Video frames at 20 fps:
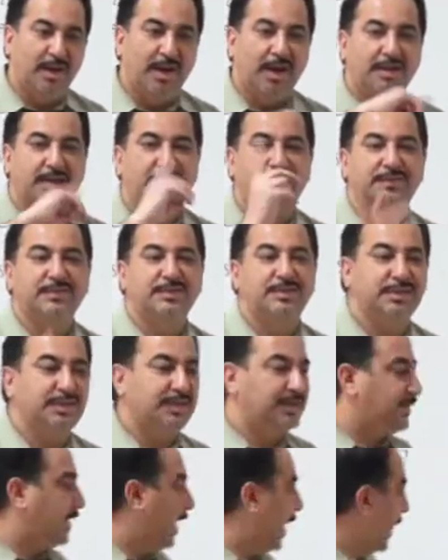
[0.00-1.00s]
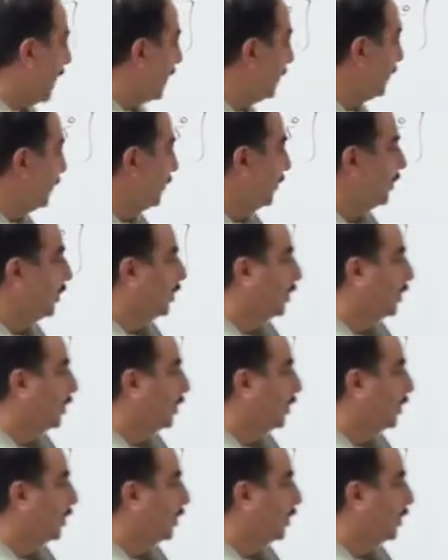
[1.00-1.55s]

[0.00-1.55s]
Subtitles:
It gives you the same